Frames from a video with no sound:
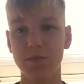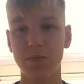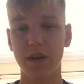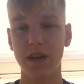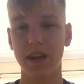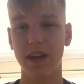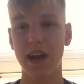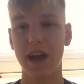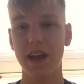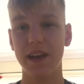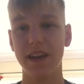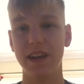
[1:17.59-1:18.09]

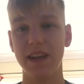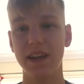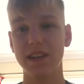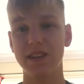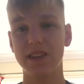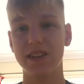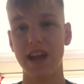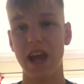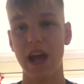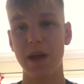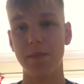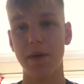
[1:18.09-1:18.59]
But can he
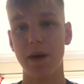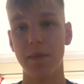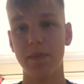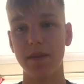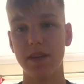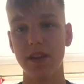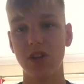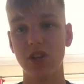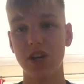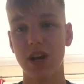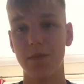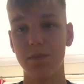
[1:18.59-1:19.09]
step up in
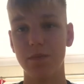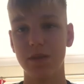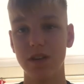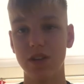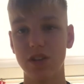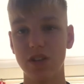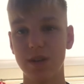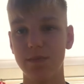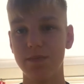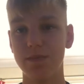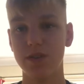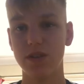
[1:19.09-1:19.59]
the
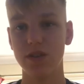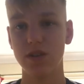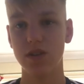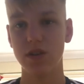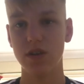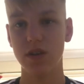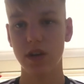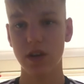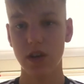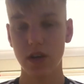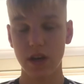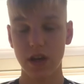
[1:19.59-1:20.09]
Championship
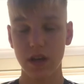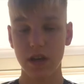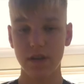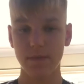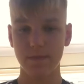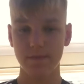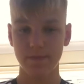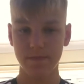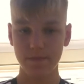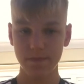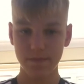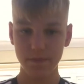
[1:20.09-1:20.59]
to
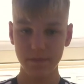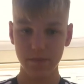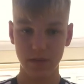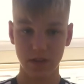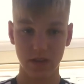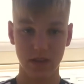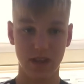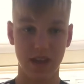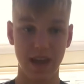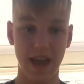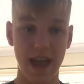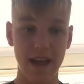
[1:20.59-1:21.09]

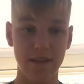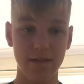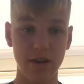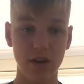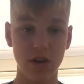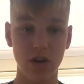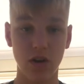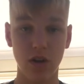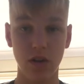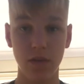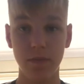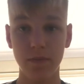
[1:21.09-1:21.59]
carry
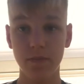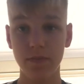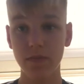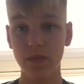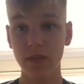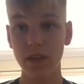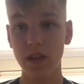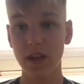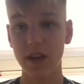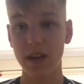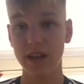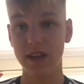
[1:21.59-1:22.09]
on
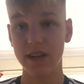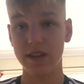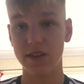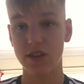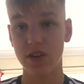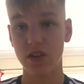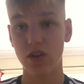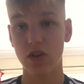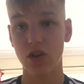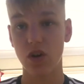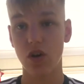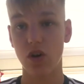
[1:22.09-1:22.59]
his
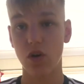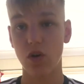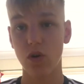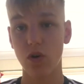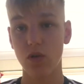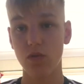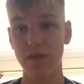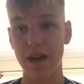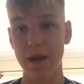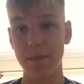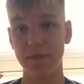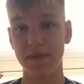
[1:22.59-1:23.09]

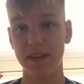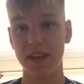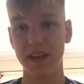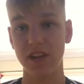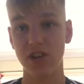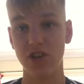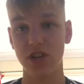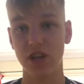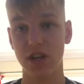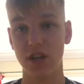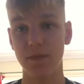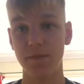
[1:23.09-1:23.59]
goal
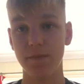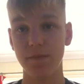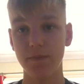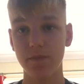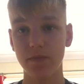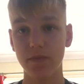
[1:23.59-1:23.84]
reputation?